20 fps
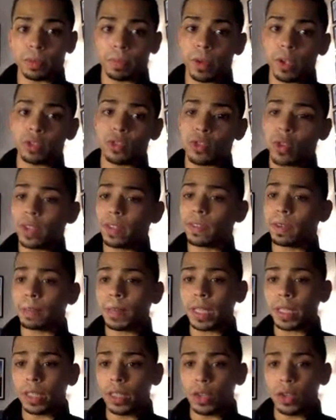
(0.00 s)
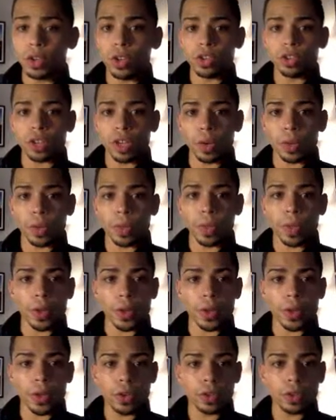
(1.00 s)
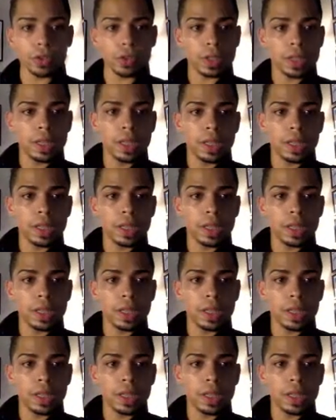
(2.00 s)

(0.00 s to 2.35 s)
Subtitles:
must create something new to share with others.